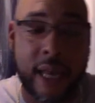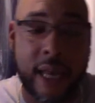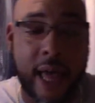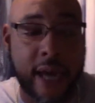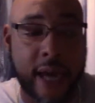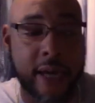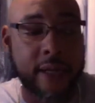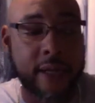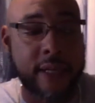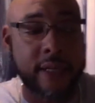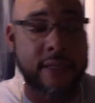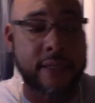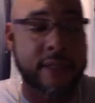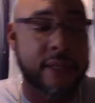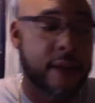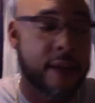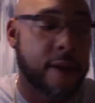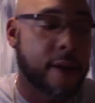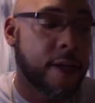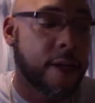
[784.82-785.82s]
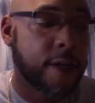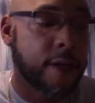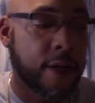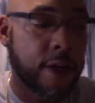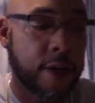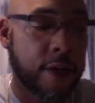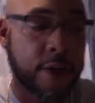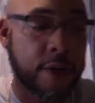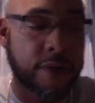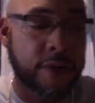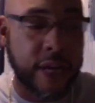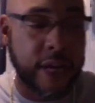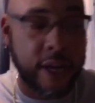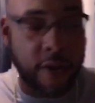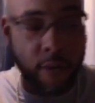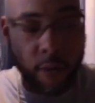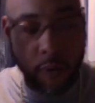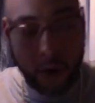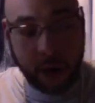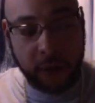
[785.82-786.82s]
a lot of these, you think
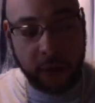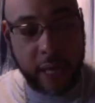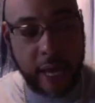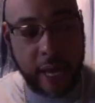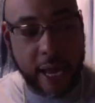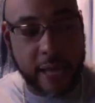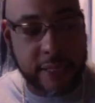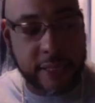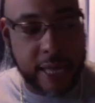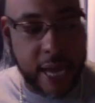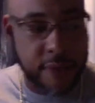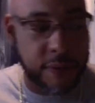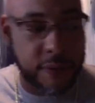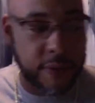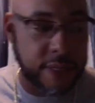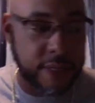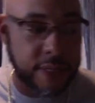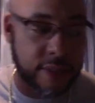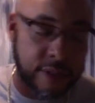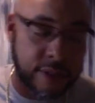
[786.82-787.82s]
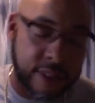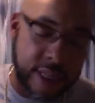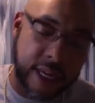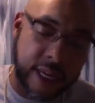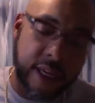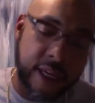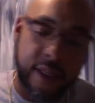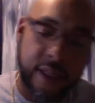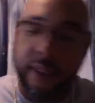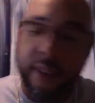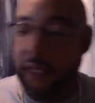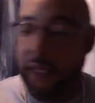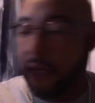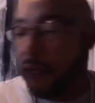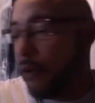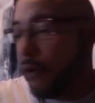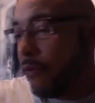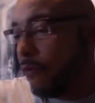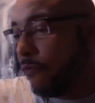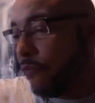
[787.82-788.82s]
of world-class athletes, you're thinking
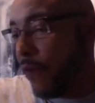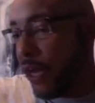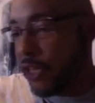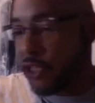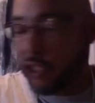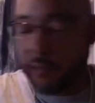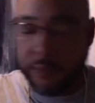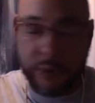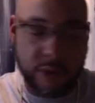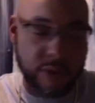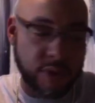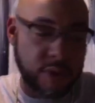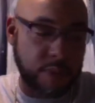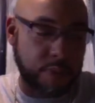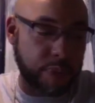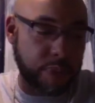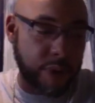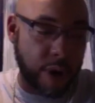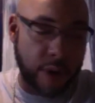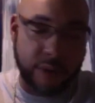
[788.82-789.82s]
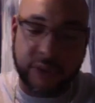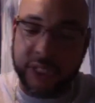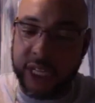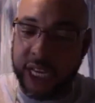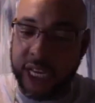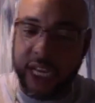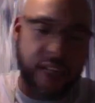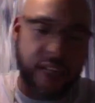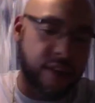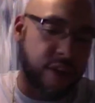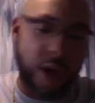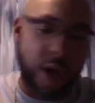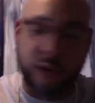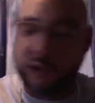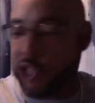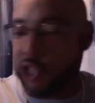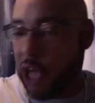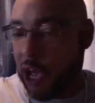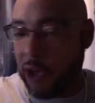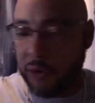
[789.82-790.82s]
vegetables, protein, no
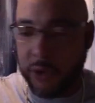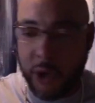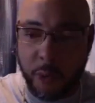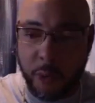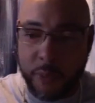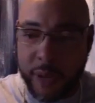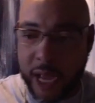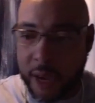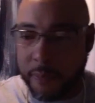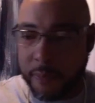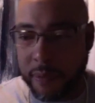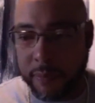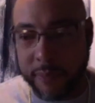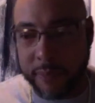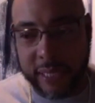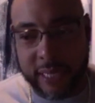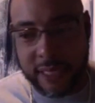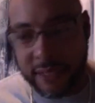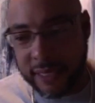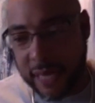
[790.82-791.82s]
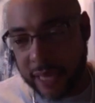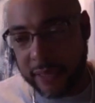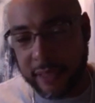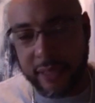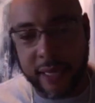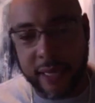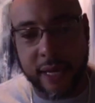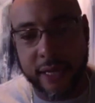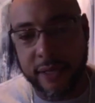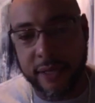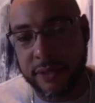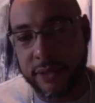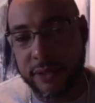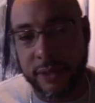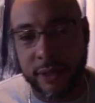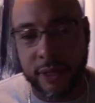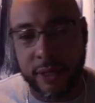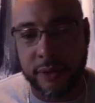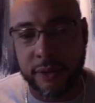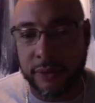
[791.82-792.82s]
salt, no pepper, but that's not the case.
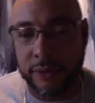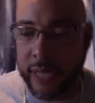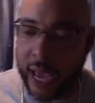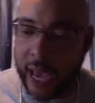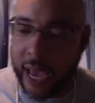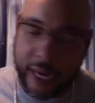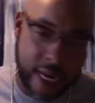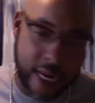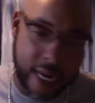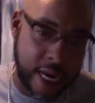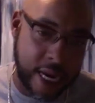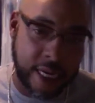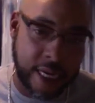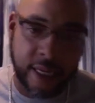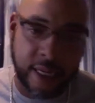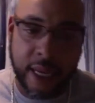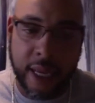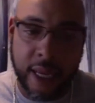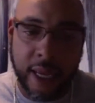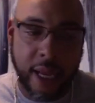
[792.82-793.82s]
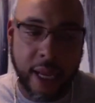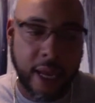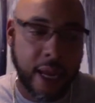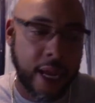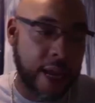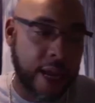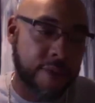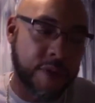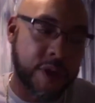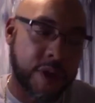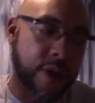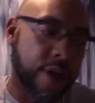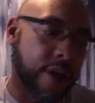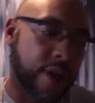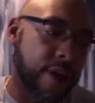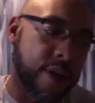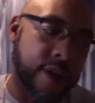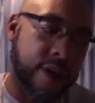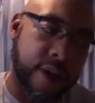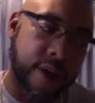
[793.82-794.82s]
You got to eat. If
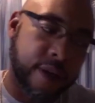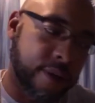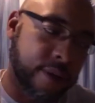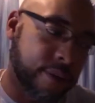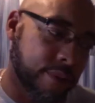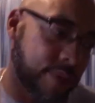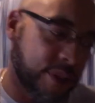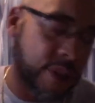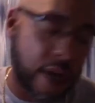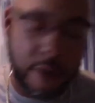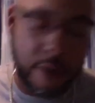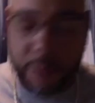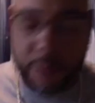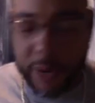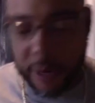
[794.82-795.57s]
salt and